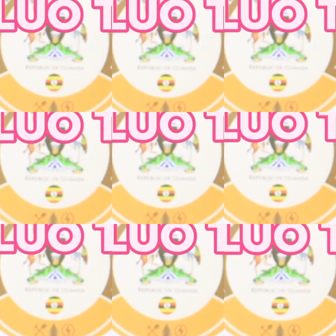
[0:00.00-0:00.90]

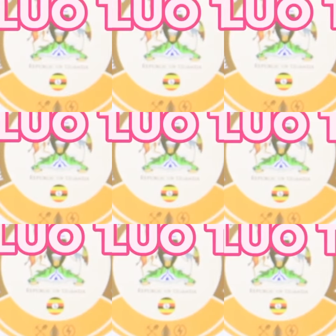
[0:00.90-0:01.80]

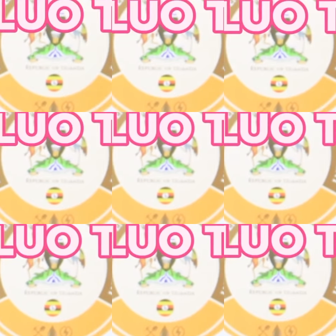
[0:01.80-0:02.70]

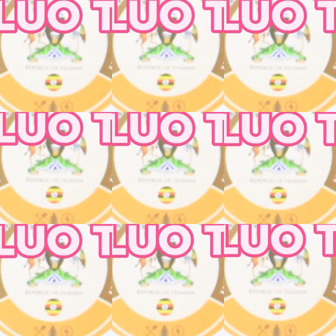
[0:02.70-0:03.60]

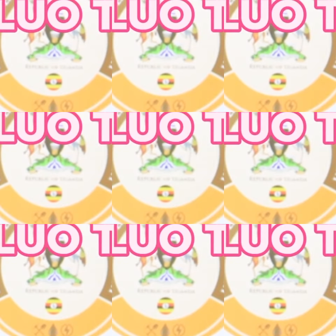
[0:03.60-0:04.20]
(silent)